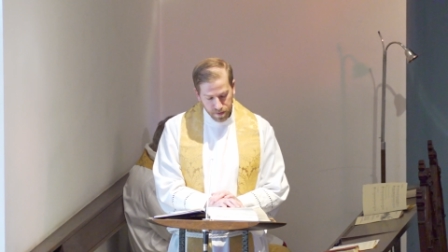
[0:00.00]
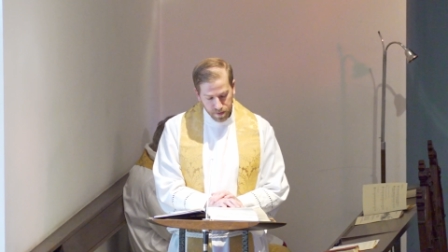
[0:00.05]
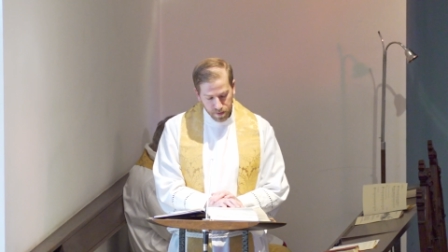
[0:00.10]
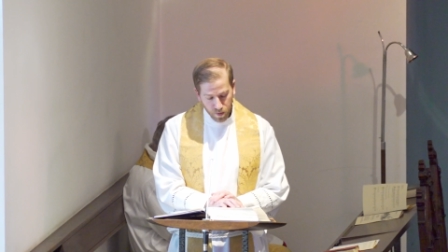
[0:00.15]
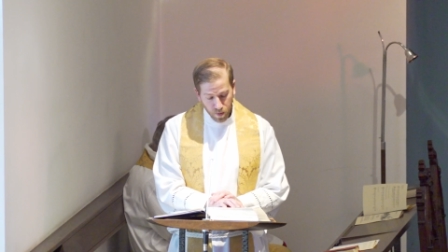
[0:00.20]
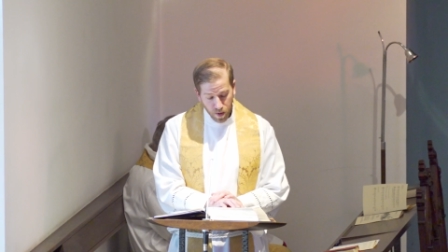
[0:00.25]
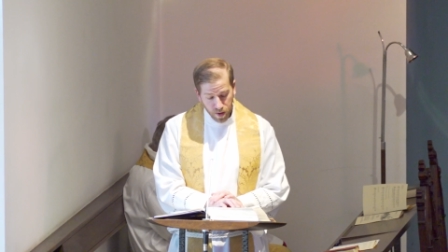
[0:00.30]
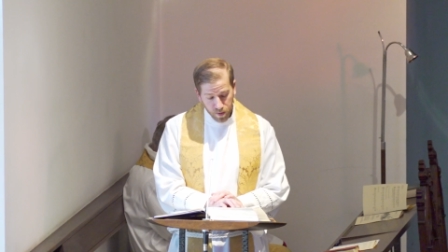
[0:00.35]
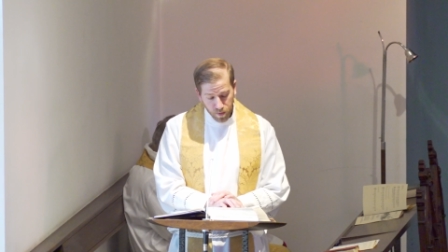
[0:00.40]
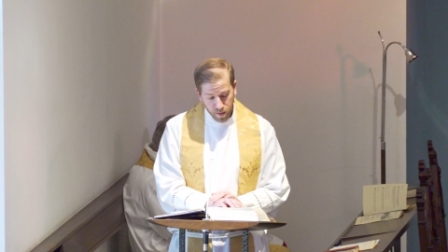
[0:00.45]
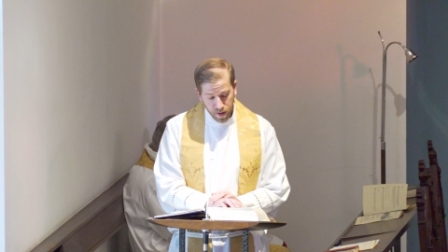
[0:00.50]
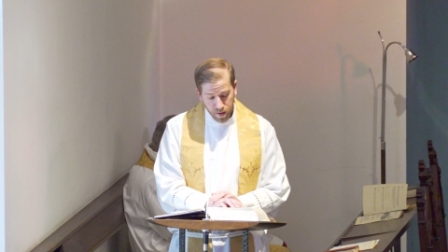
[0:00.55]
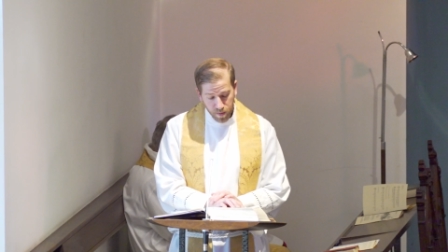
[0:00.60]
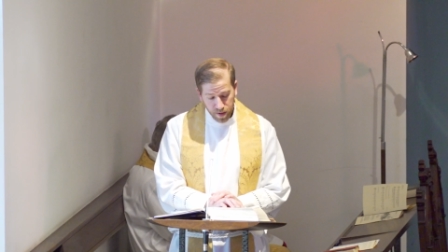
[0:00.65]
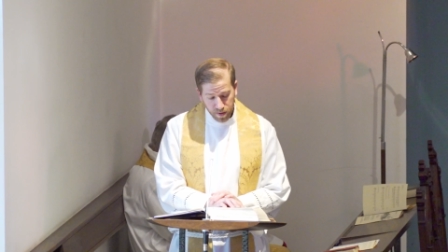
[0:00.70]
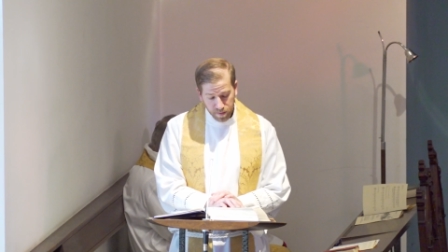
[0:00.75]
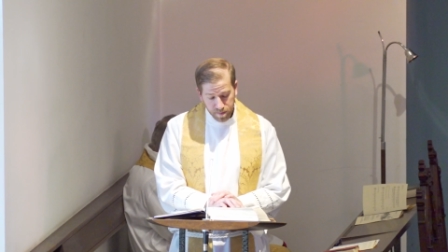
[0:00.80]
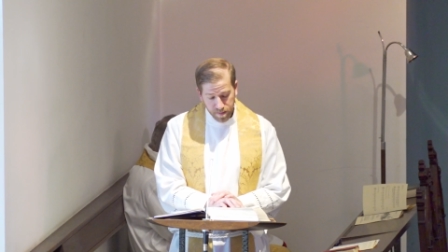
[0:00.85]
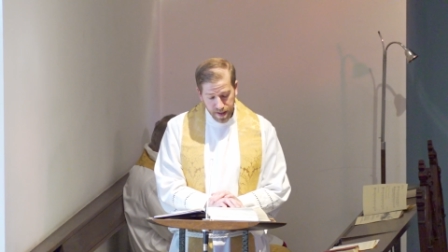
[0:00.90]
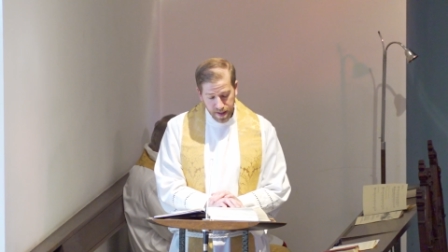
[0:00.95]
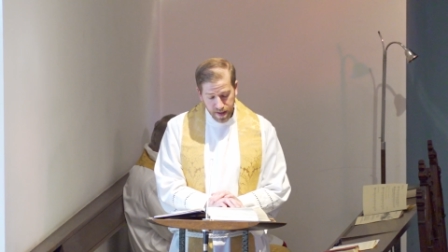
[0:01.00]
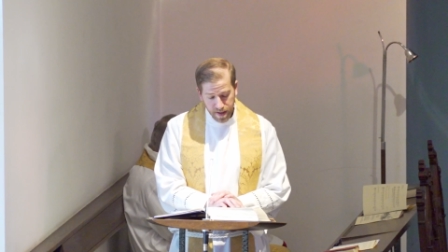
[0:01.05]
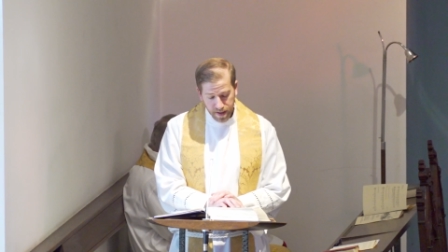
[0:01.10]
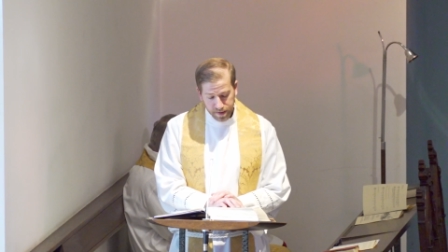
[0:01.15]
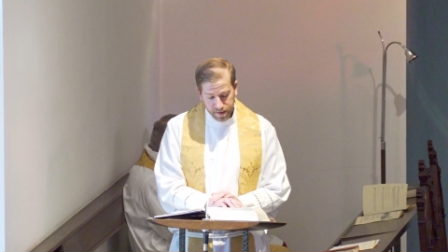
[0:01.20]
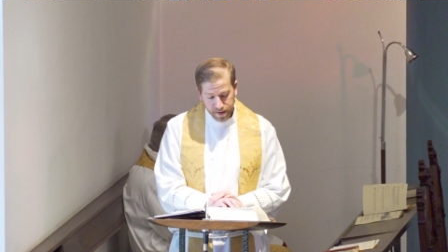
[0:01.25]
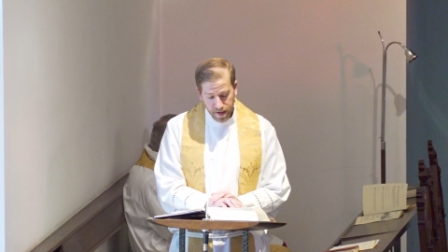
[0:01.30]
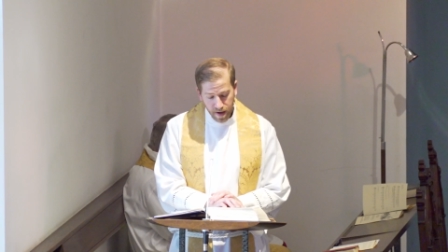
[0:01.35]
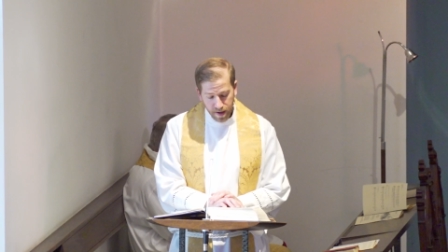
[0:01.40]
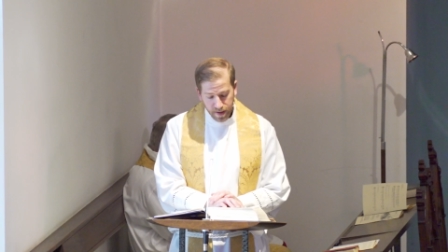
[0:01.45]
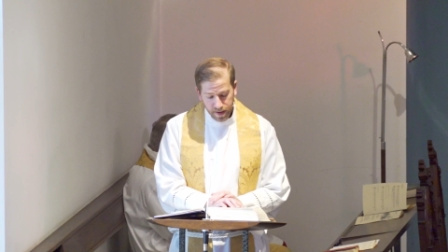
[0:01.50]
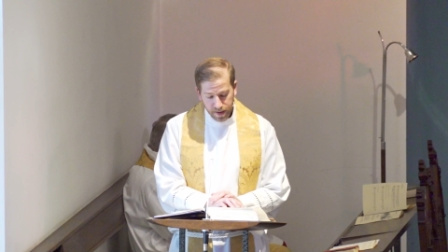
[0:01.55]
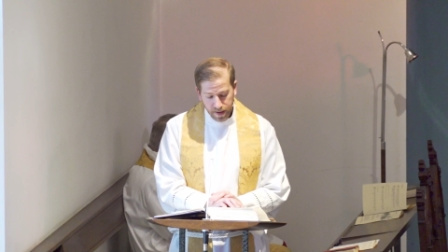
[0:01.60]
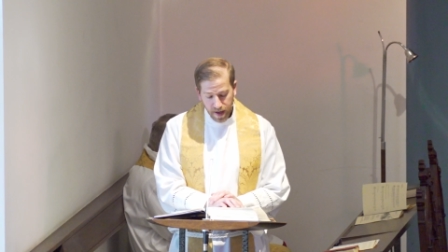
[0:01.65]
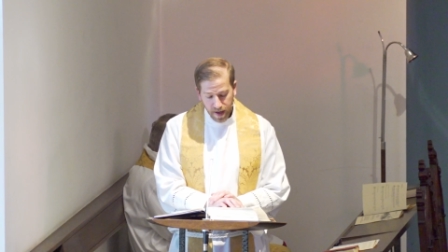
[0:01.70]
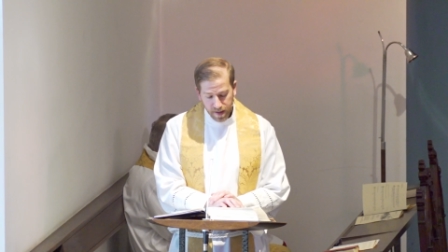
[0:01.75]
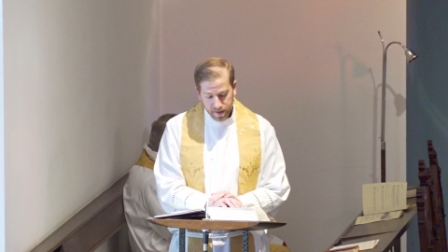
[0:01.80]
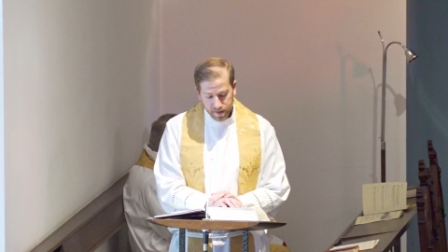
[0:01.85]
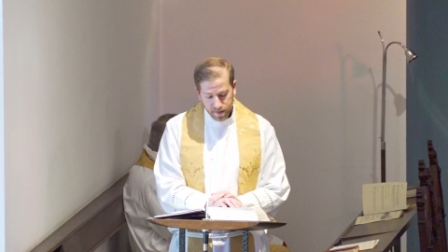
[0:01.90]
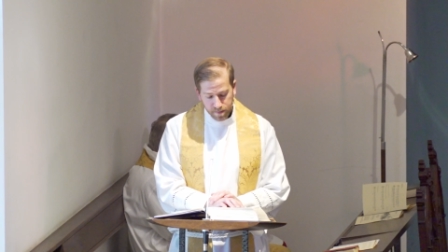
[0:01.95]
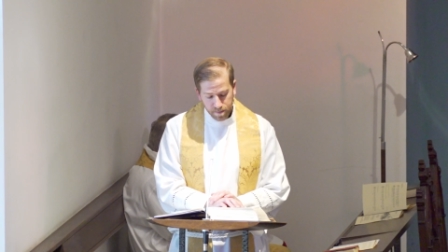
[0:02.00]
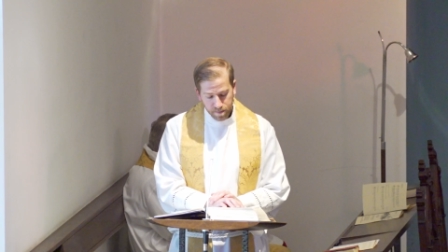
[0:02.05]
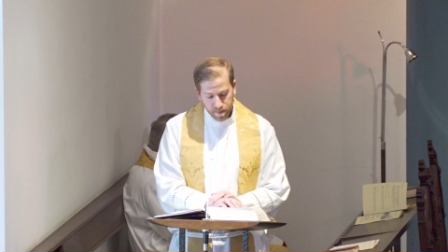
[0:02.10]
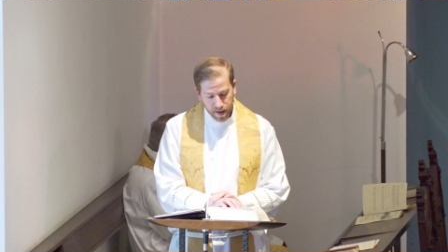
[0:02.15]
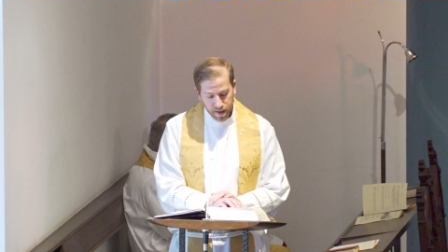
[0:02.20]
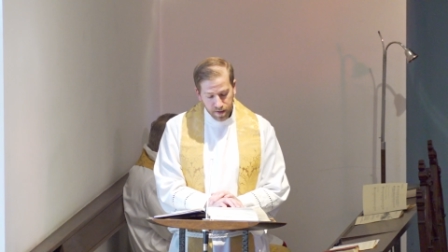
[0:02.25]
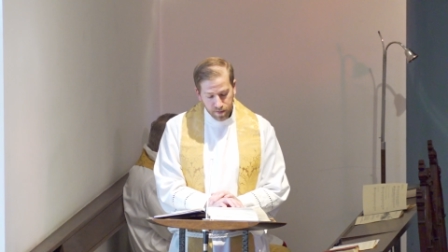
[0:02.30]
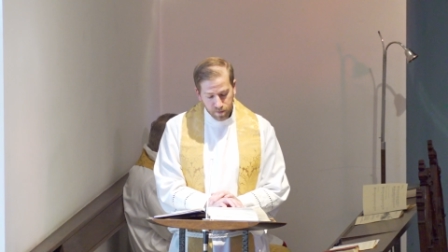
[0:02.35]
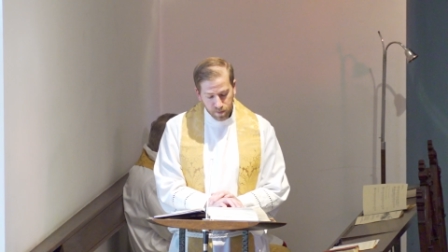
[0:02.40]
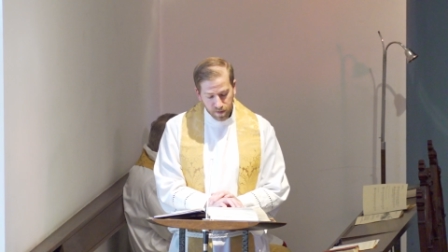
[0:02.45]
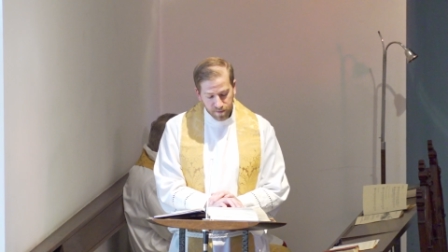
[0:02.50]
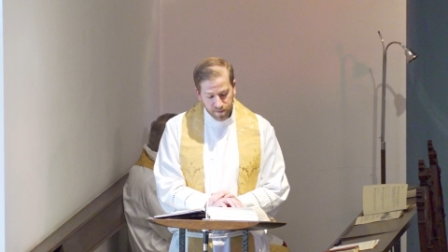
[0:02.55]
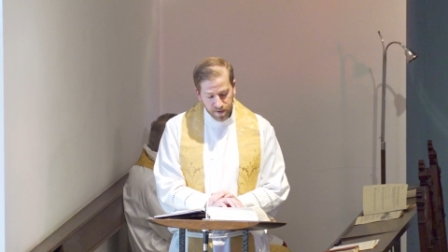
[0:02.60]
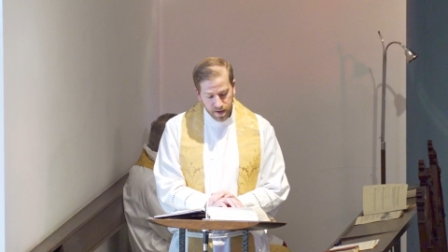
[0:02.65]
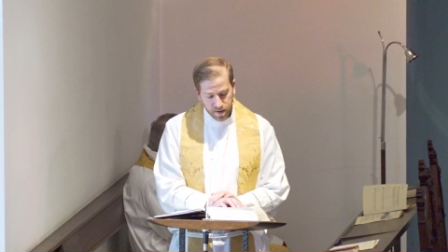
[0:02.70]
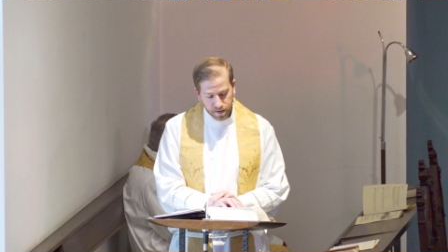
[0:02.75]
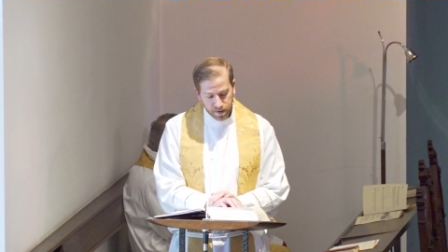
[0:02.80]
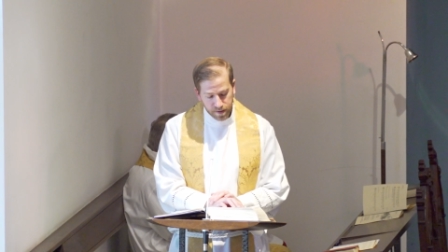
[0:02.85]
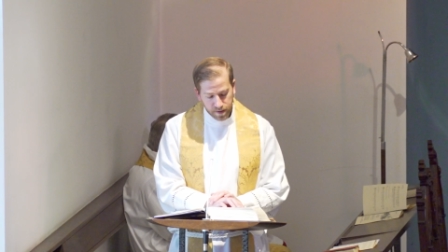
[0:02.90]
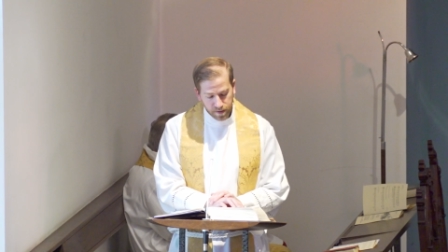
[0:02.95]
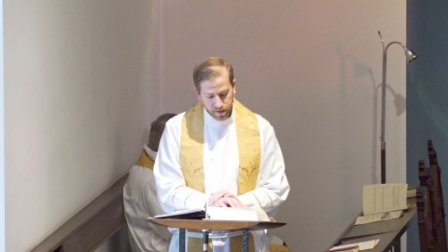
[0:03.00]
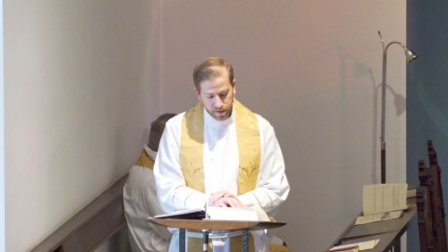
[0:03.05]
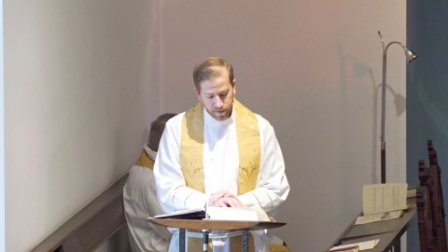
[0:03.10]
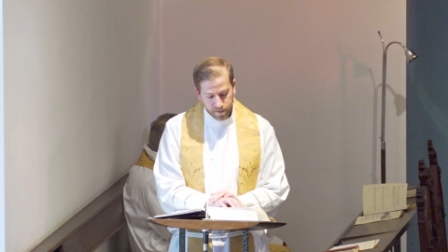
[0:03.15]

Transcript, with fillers: What we will be has not yet been revealed.